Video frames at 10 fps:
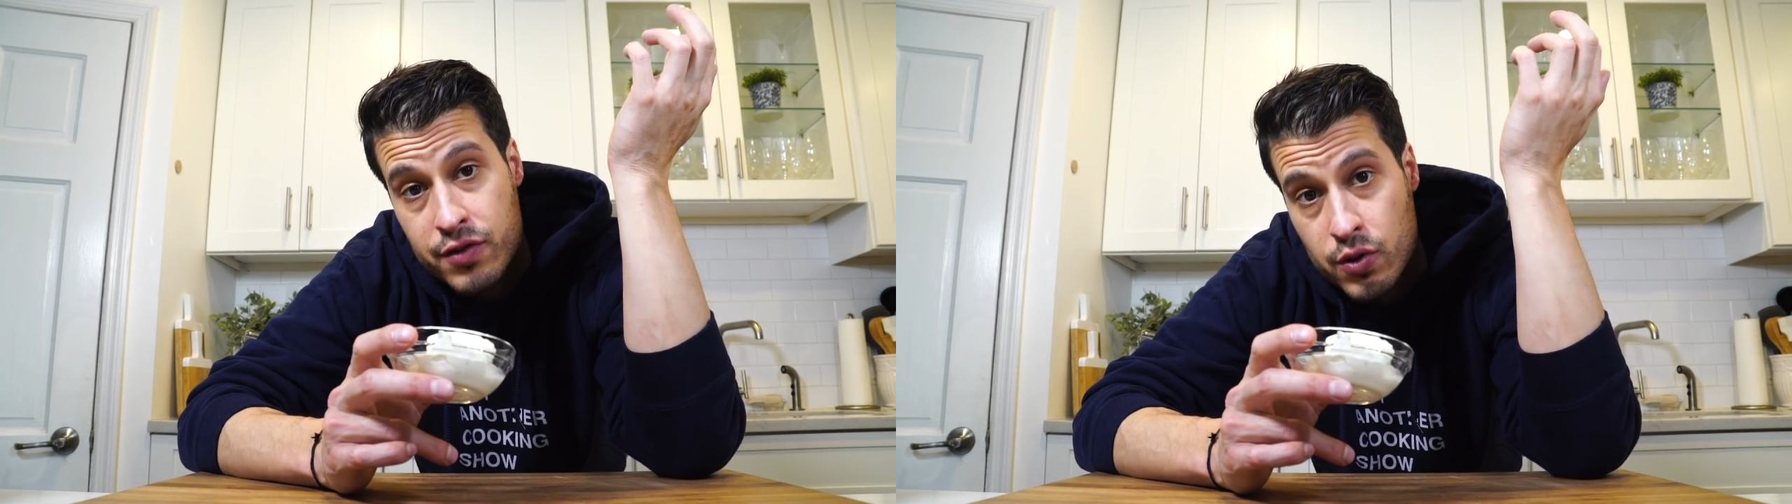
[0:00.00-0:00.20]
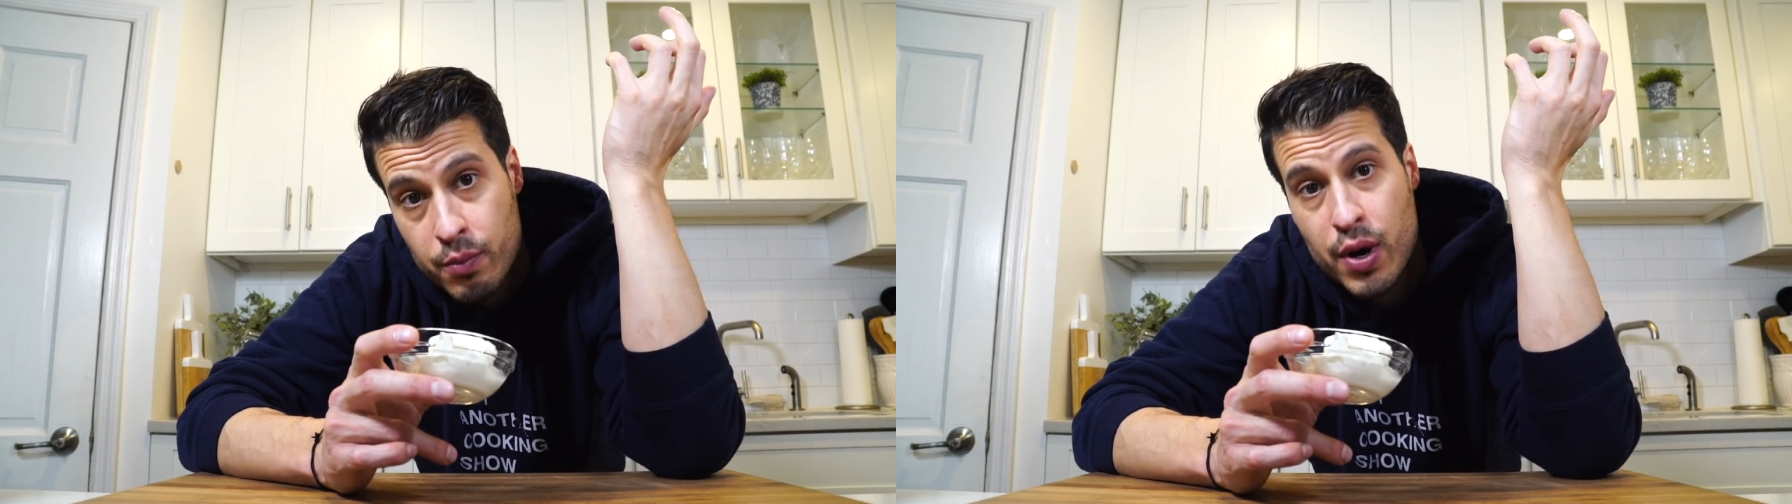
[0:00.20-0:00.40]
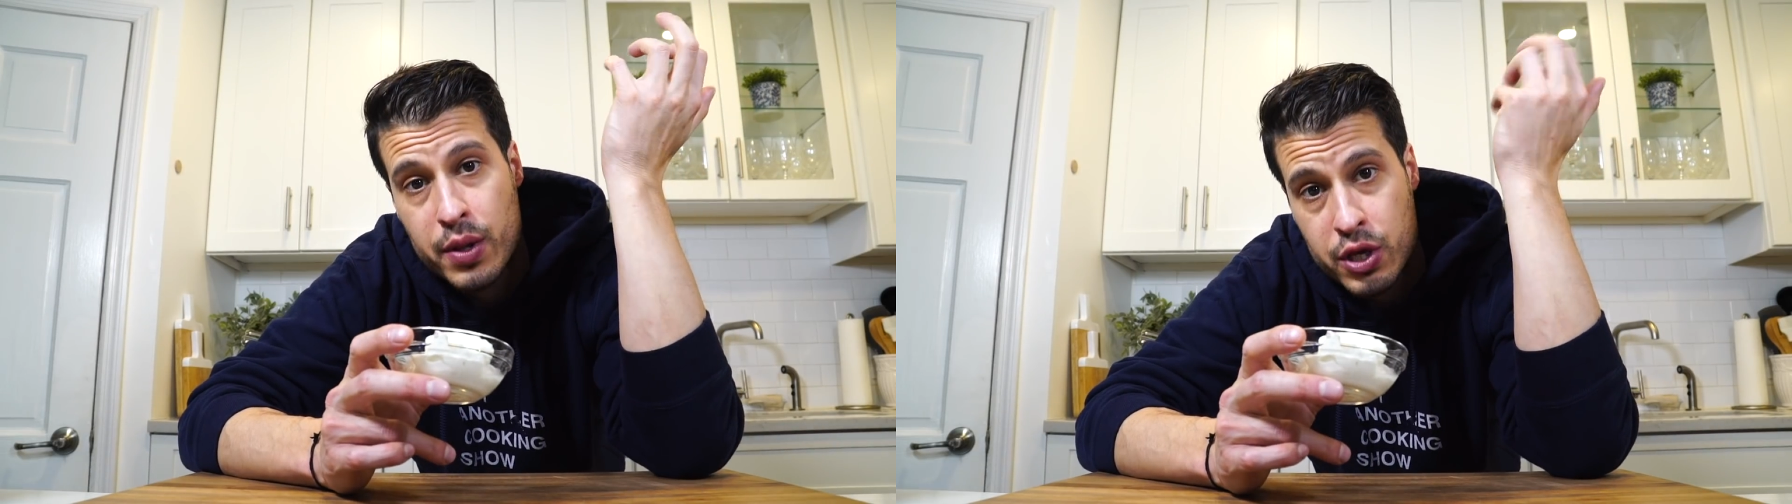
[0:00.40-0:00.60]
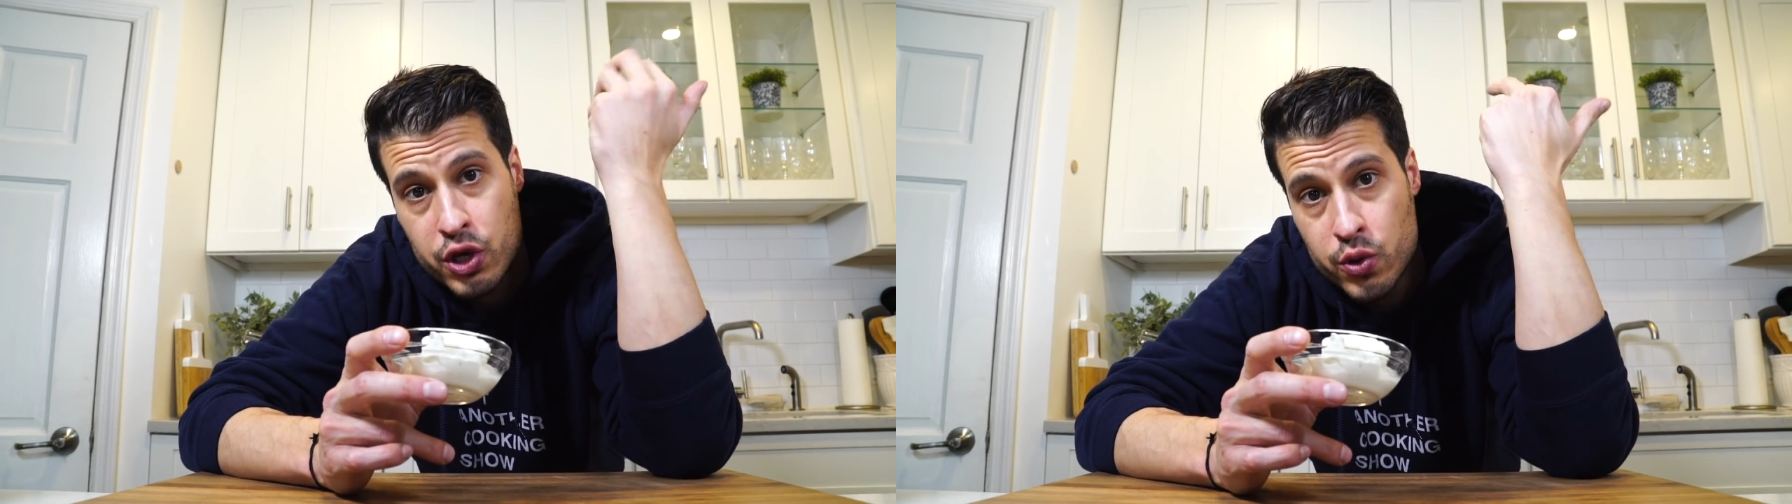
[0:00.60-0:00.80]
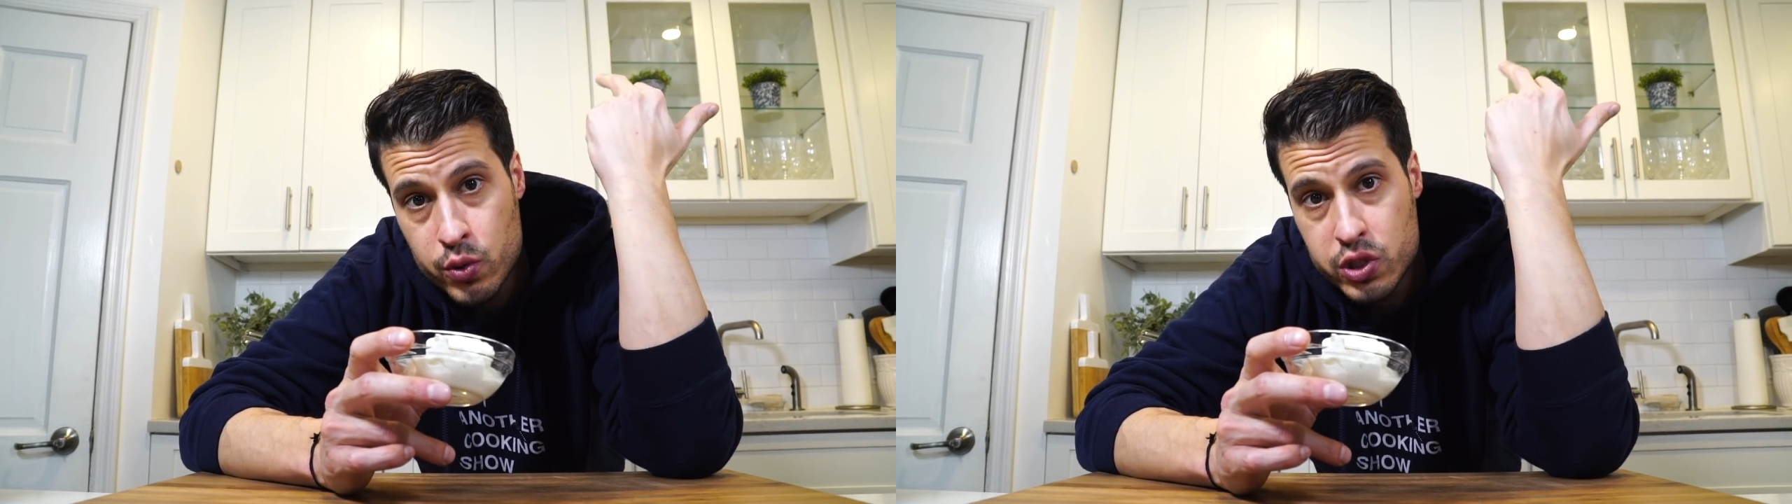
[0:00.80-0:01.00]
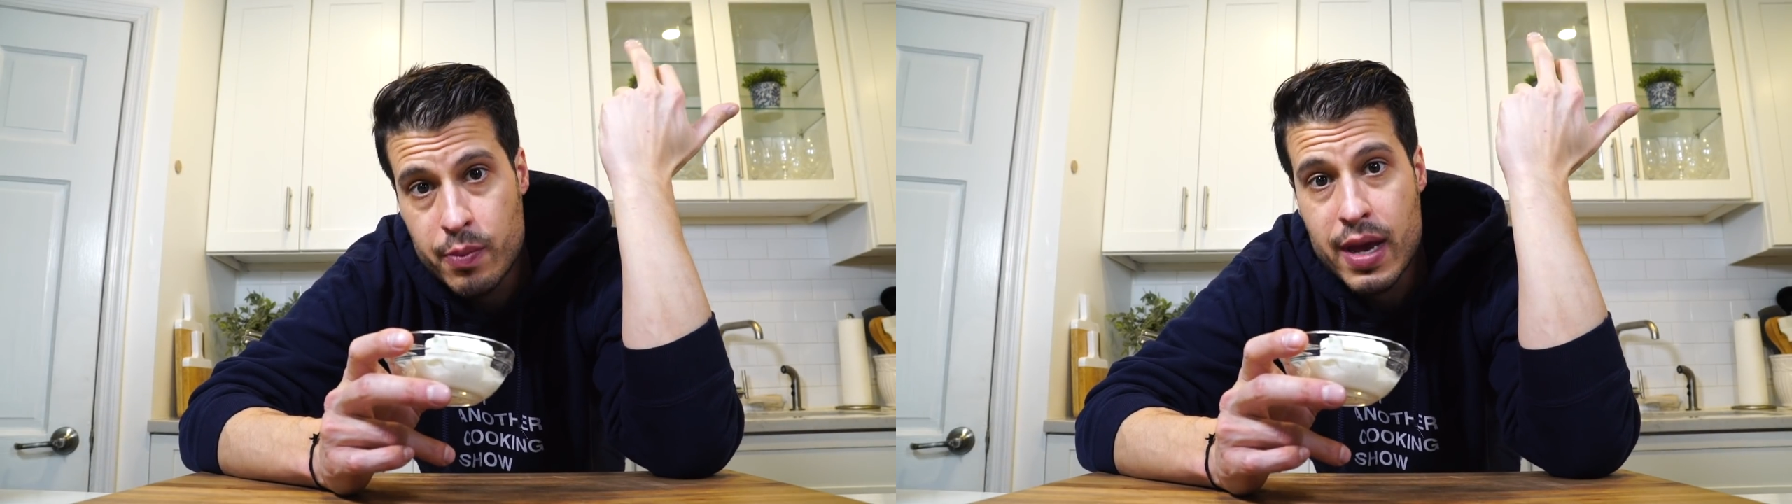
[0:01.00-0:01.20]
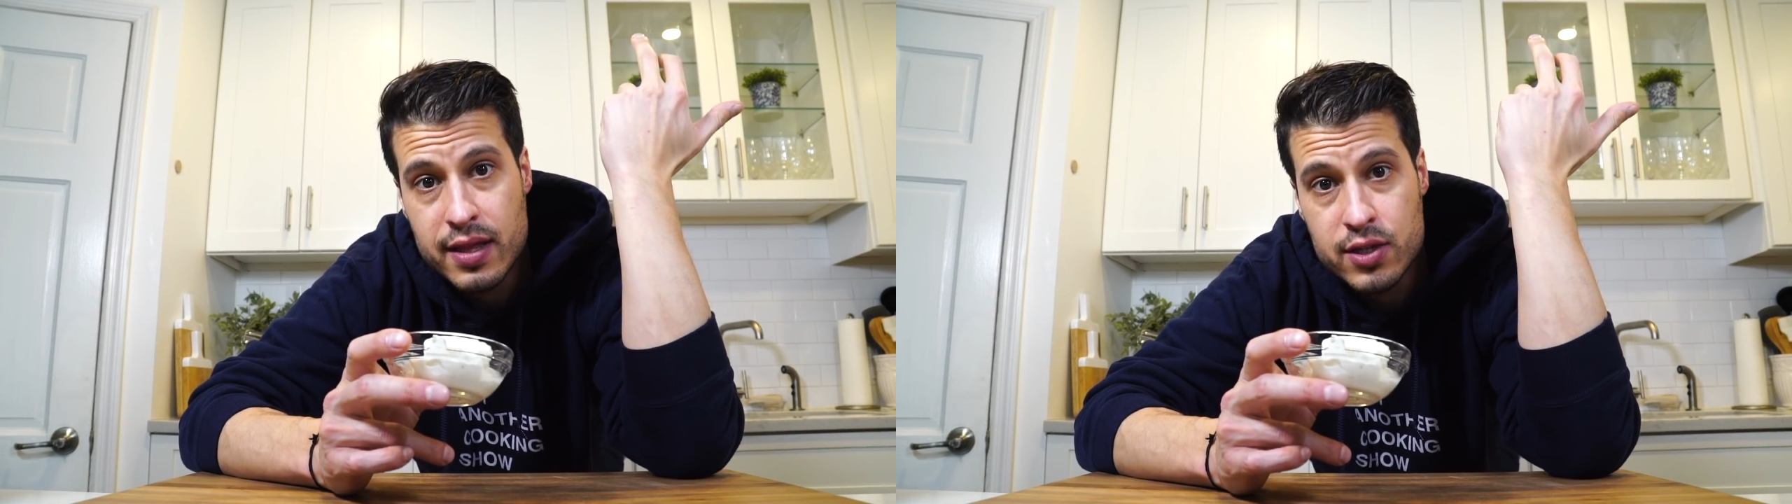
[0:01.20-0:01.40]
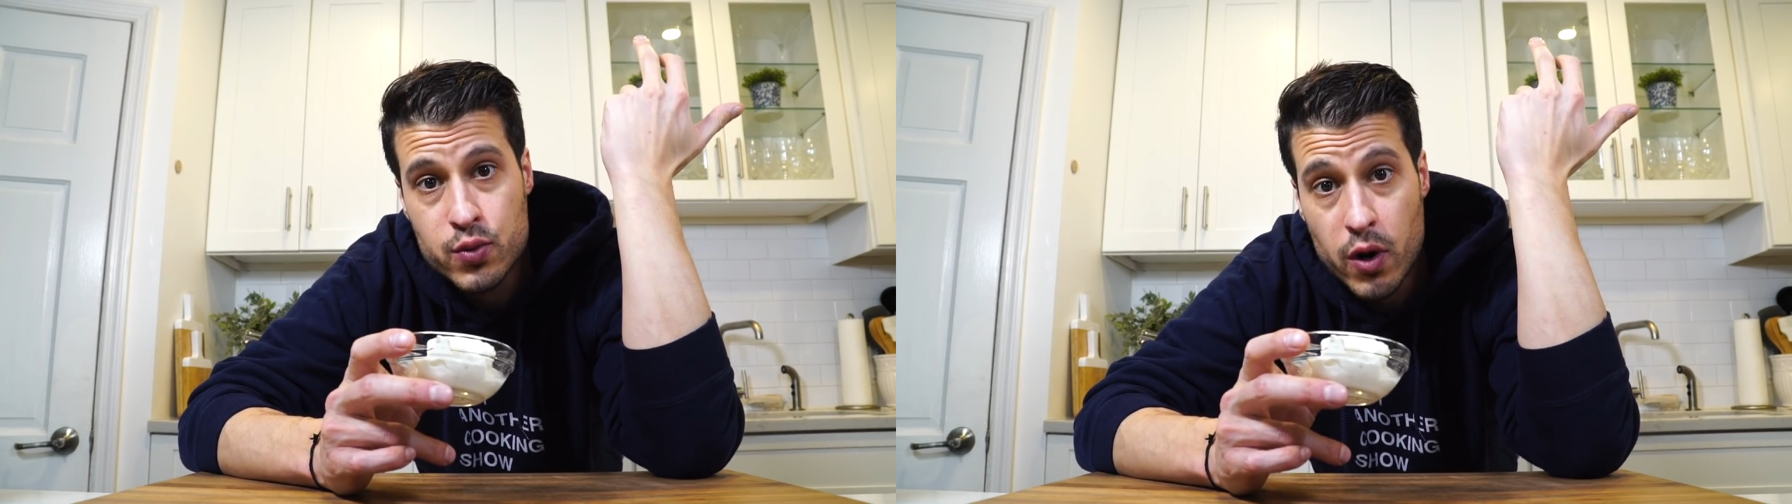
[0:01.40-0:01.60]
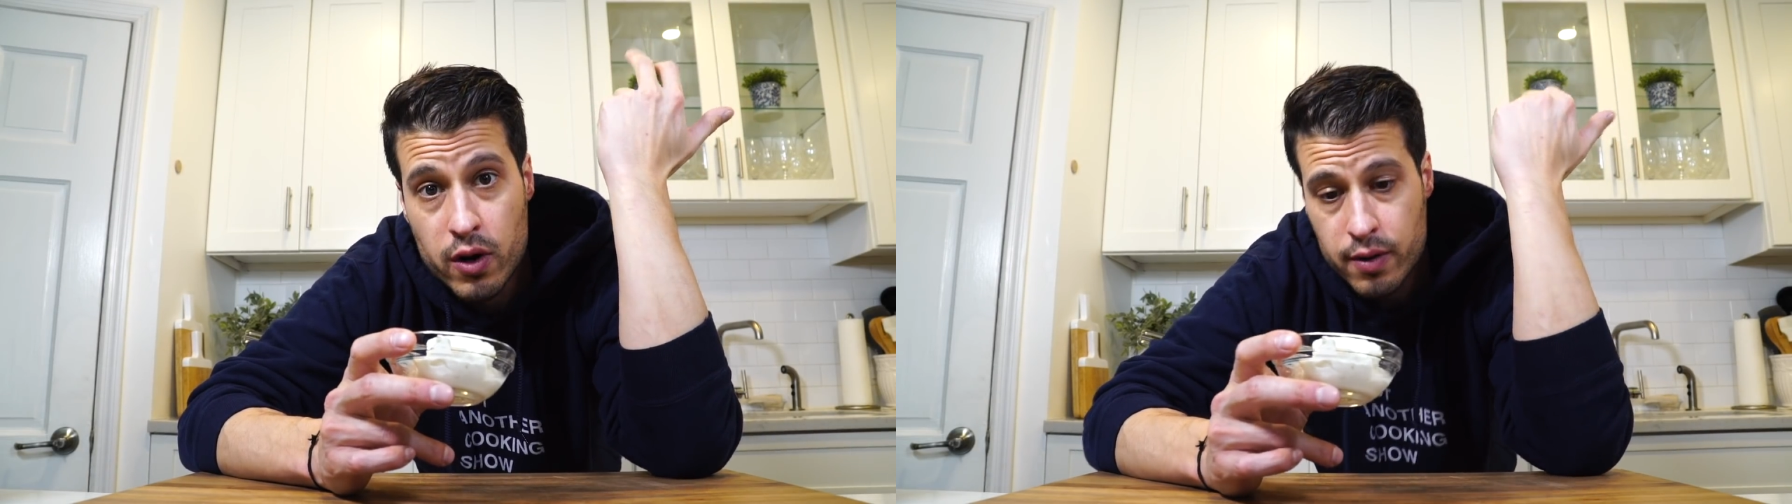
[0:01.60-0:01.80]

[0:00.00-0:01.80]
you can probably use to make this work.